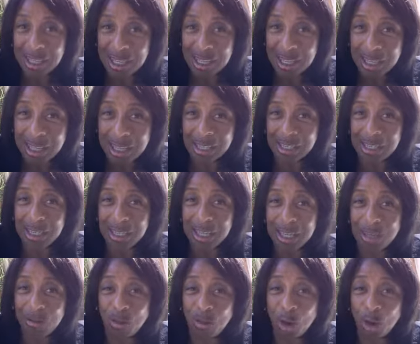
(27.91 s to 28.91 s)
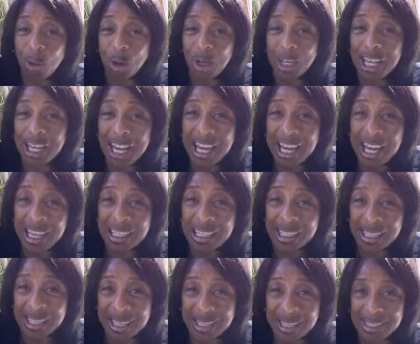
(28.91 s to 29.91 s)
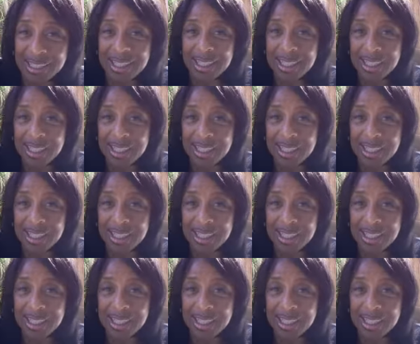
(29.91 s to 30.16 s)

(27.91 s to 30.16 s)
his he wrote more content